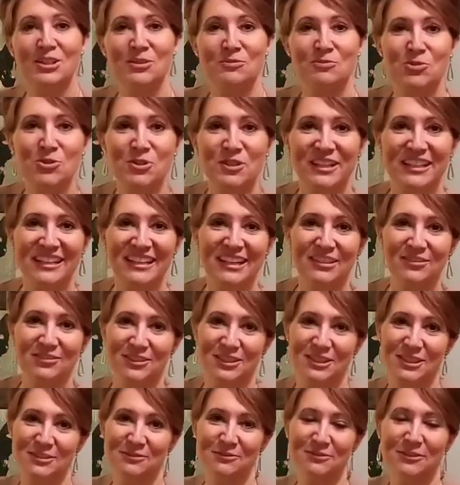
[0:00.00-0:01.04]
Good morning,
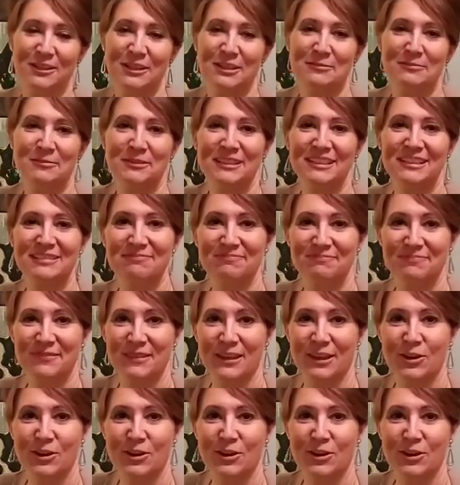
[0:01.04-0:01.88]
AFCON family.